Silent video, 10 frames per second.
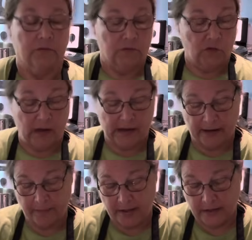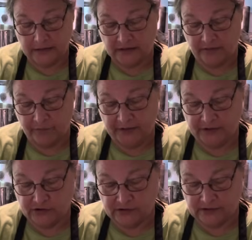So I got a box of
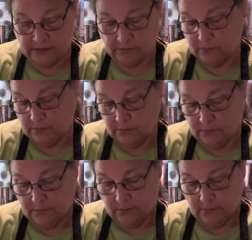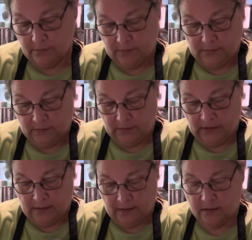peaches that
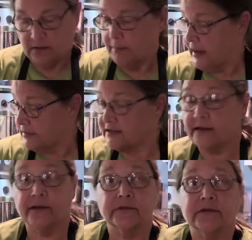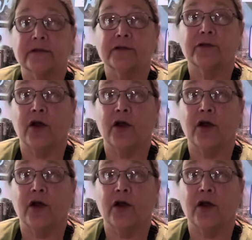the box said it was a little